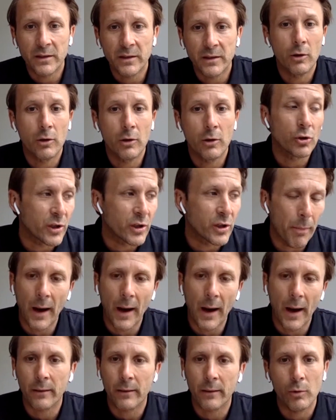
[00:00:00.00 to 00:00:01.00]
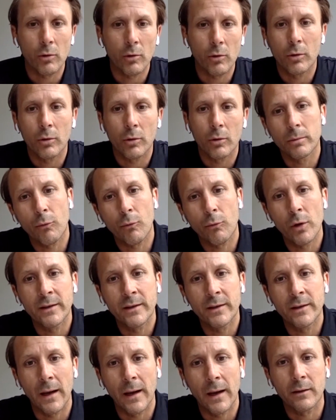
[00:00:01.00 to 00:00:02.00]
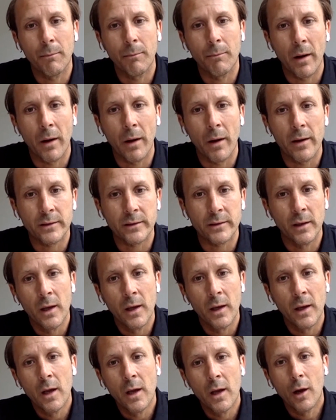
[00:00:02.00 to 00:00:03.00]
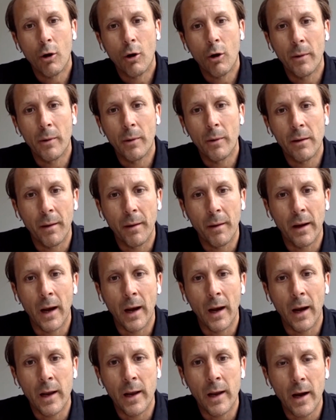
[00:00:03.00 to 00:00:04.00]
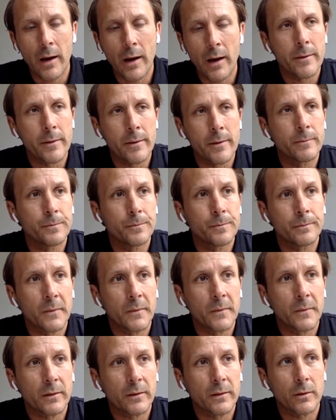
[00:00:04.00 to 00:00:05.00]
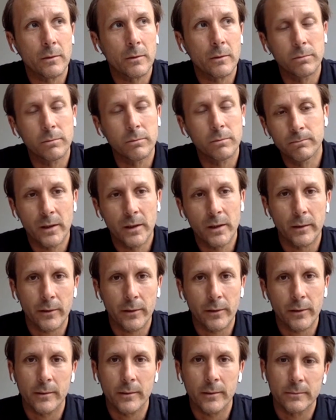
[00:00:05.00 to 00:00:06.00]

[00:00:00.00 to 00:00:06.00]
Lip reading: Mexico, Japan. We got really talented players coming and playing La Liga, and so yeah, I